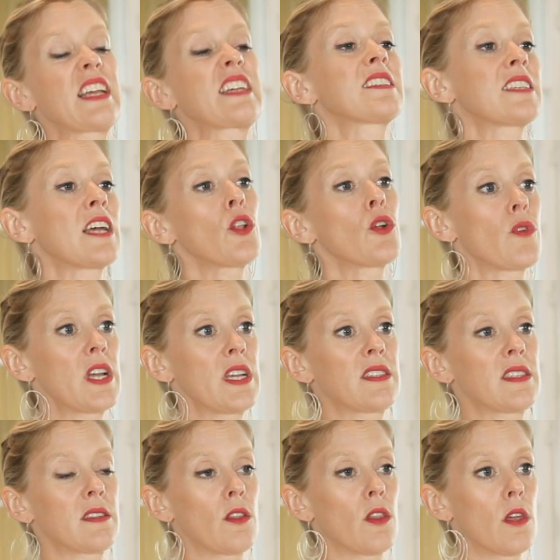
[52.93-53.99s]
it
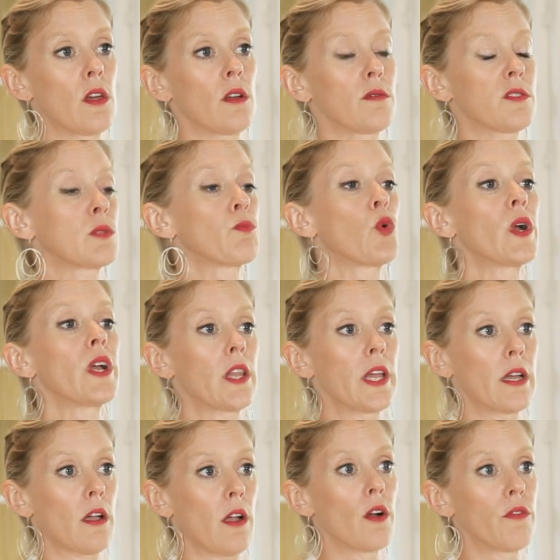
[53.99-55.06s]
accelerates the
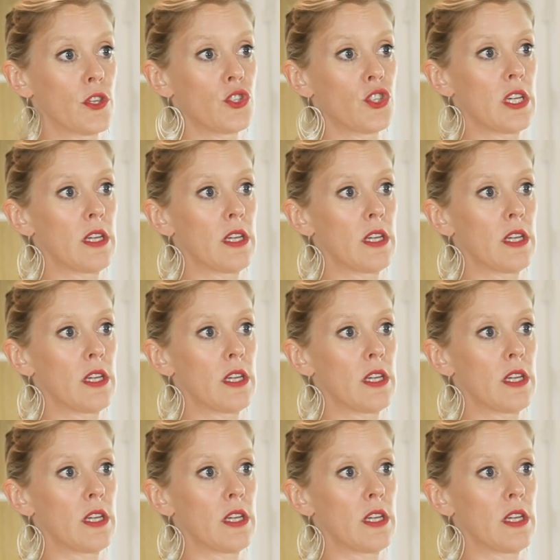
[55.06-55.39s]
spoiling of the